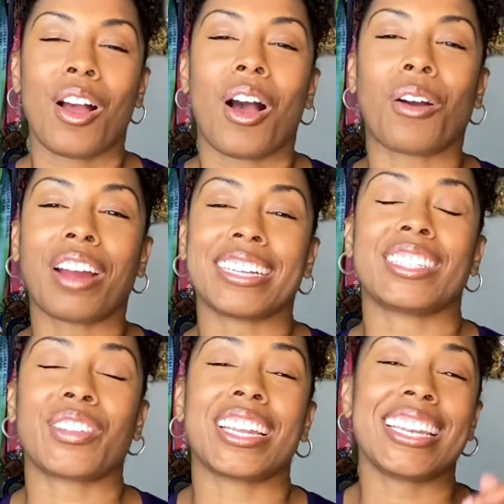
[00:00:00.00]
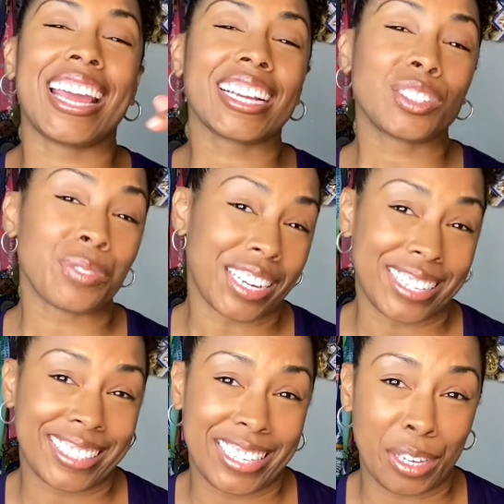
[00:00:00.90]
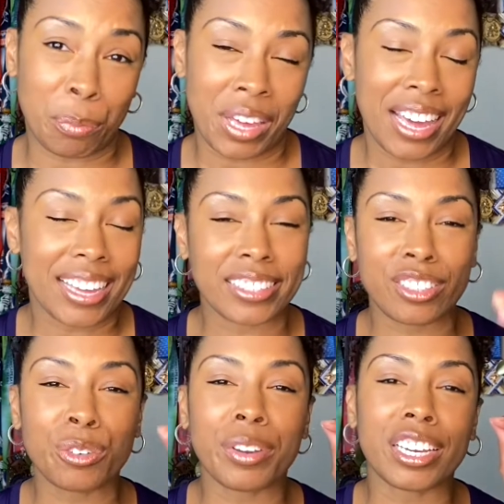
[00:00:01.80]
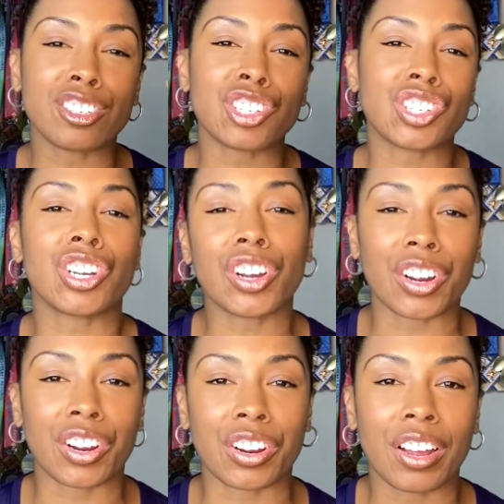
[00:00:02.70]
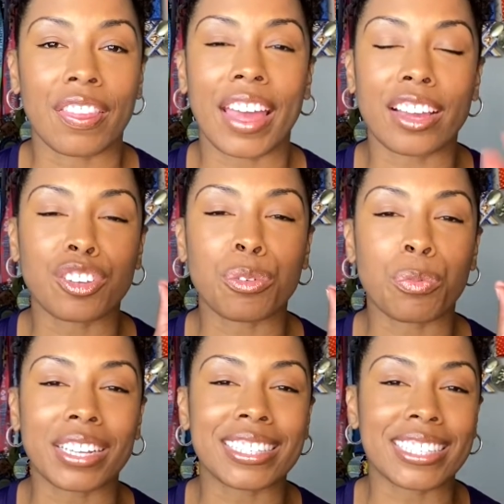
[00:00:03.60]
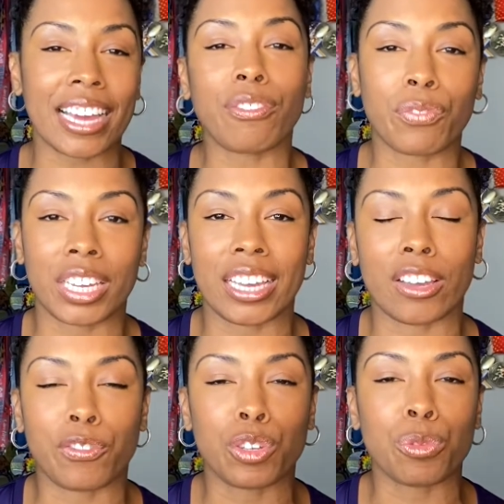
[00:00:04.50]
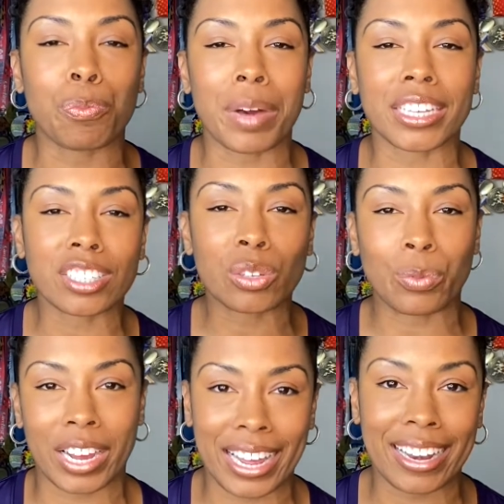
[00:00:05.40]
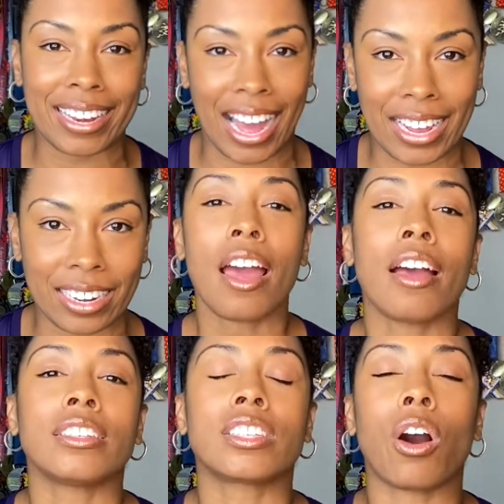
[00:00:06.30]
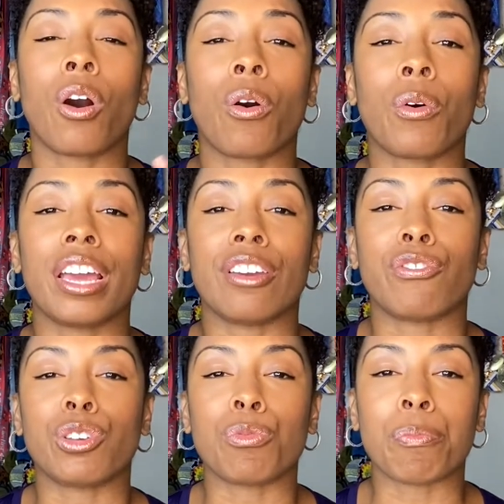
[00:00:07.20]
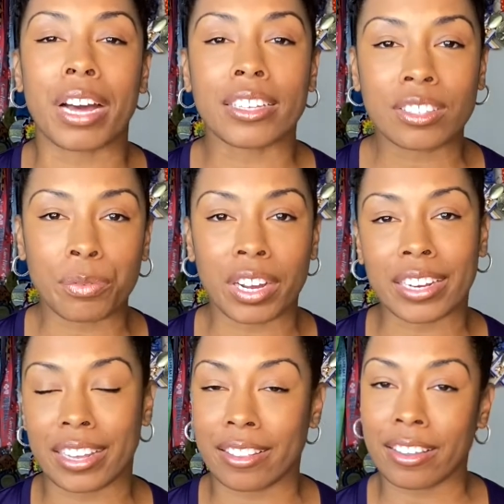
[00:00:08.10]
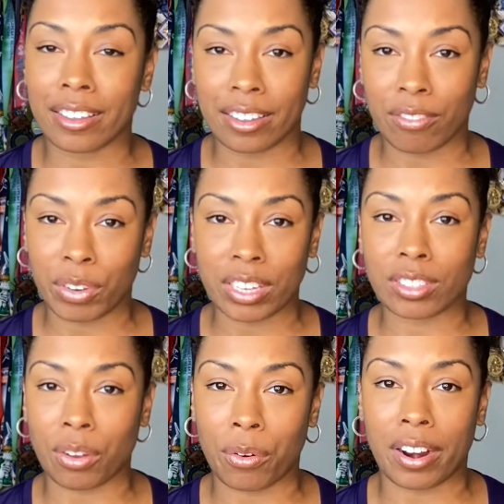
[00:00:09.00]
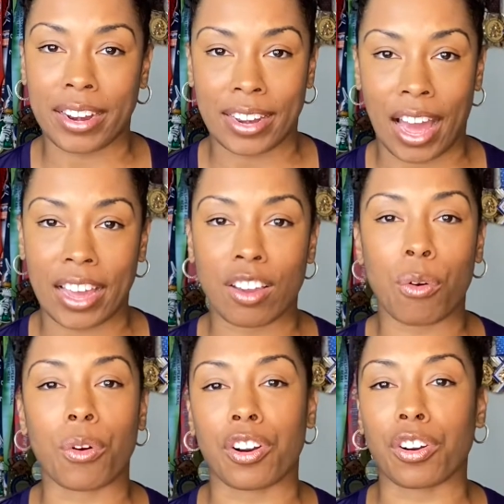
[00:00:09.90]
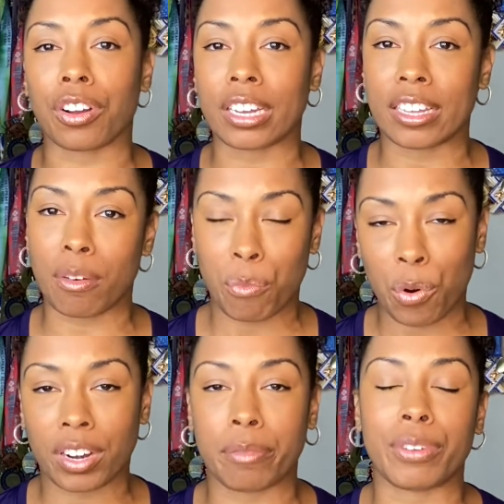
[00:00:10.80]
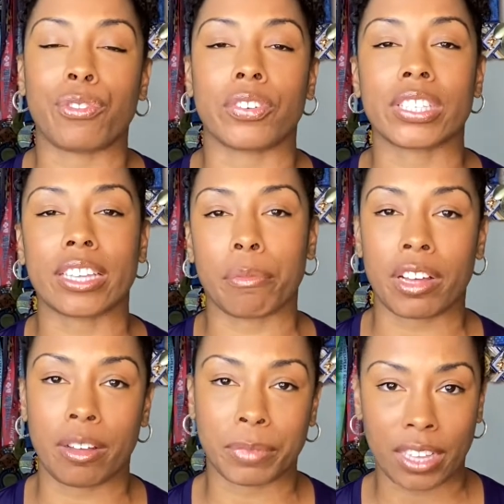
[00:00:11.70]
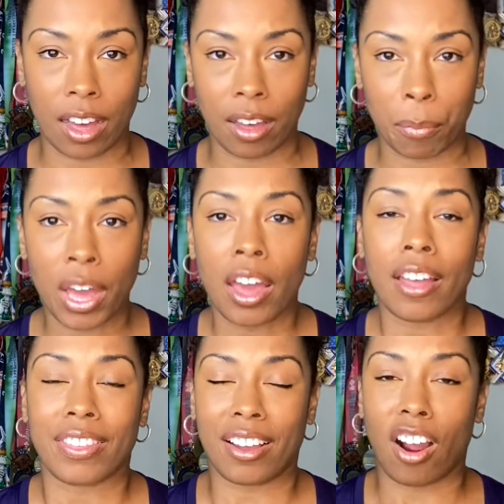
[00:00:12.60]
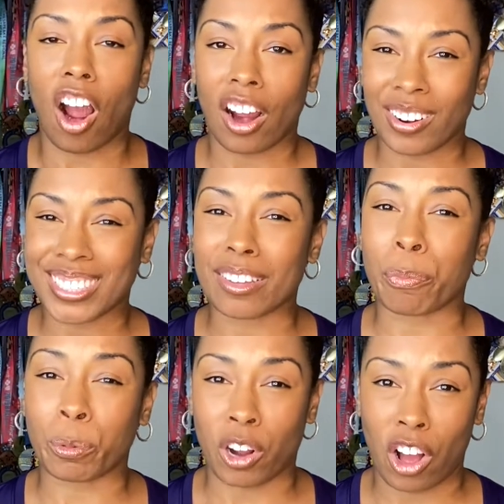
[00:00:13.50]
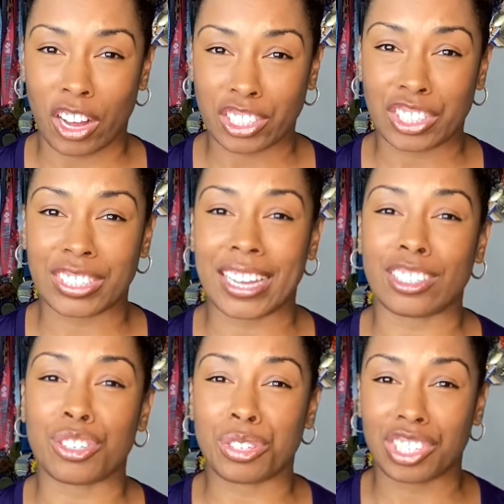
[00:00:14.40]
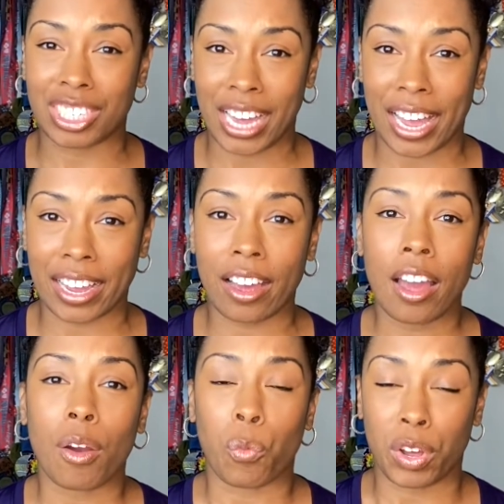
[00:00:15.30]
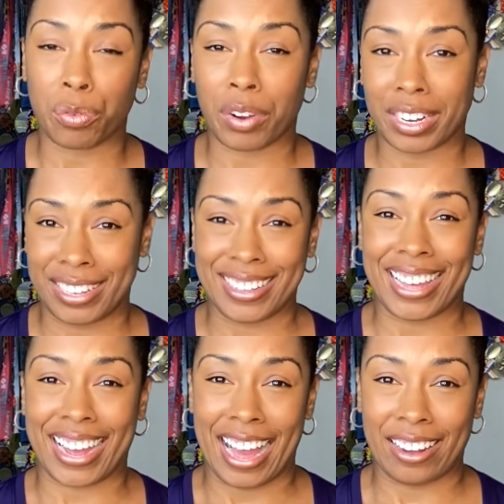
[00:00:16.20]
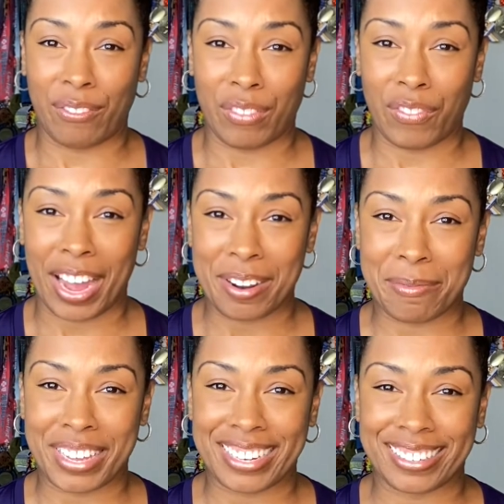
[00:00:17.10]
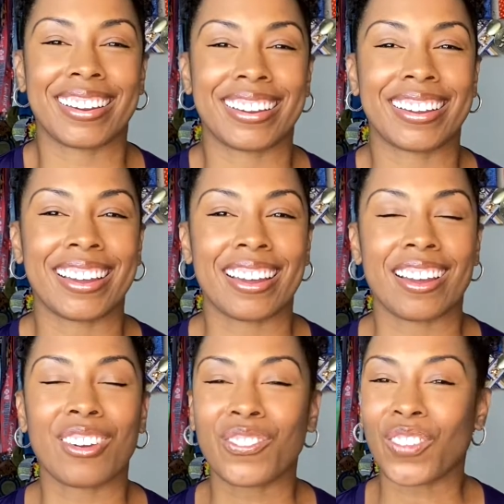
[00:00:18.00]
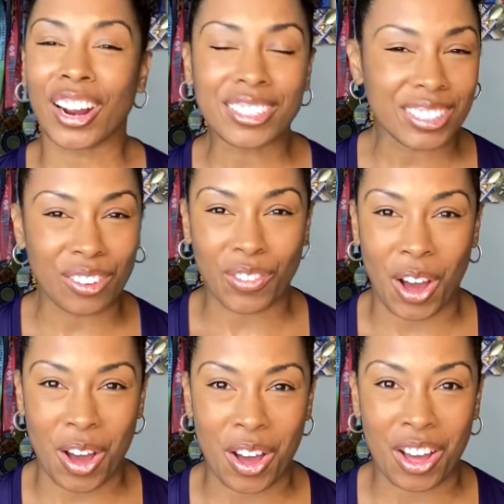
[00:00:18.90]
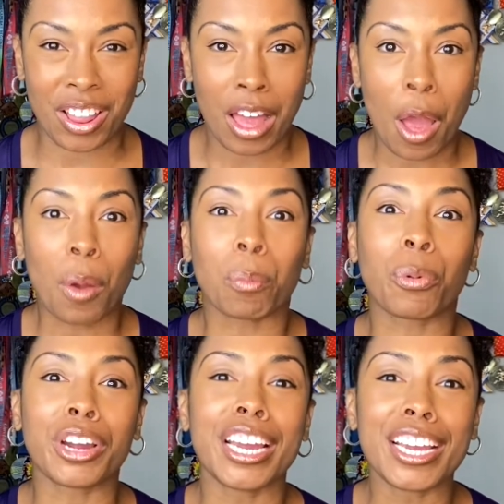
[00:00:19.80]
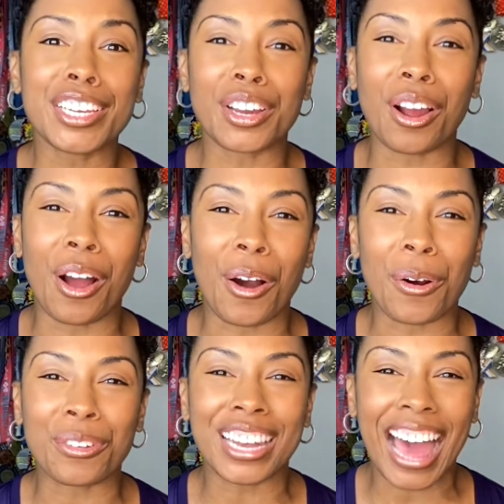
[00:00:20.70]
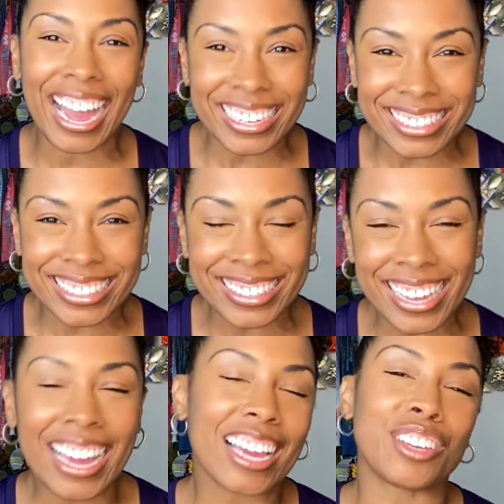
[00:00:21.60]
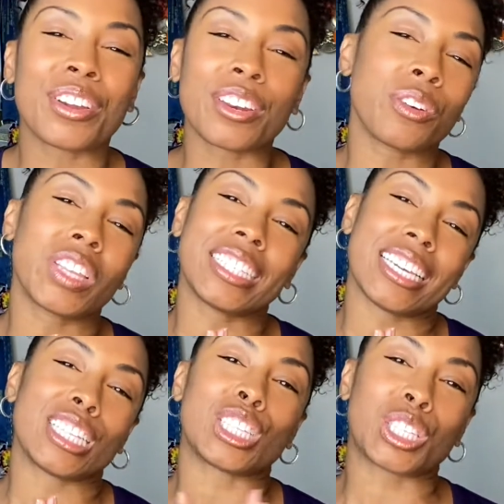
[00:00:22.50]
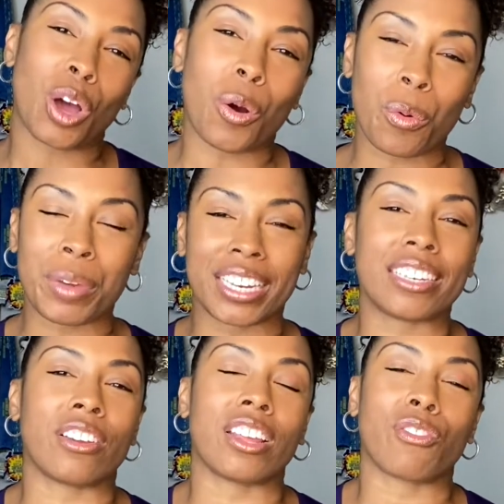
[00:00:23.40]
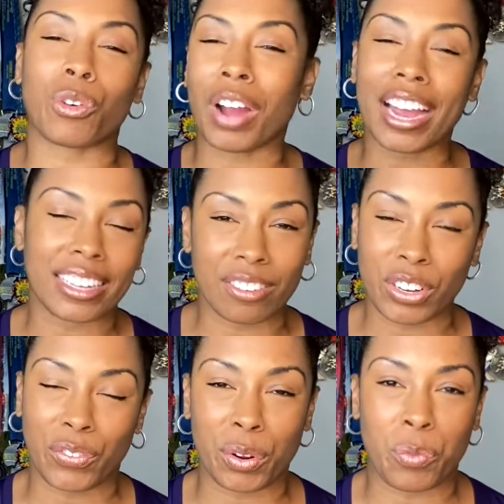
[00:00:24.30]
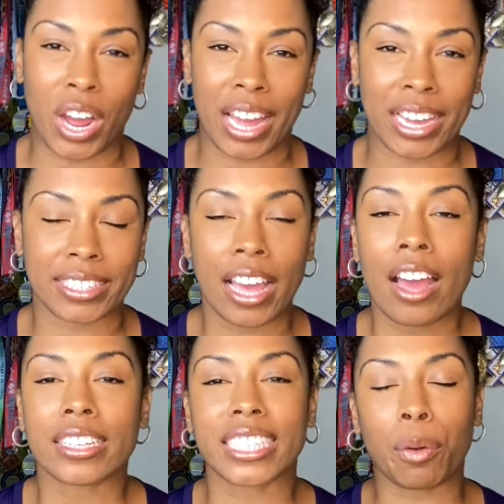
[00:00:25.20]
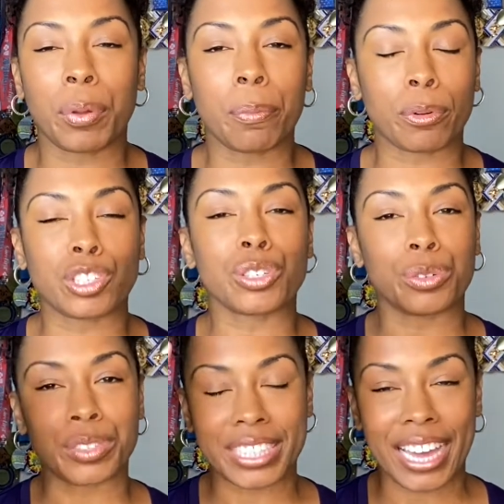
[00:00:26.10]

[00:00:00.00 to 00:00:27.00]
All right, so the next running tip is to ensure that you run safely if you must run at night. So if you must run in the evenings or at night or early in the morning before the sun comes up, there are some precautions that you should take when running in that kind of environment. First of all, bring your own light. And you can do this in in a variety of different ways. Some people choose the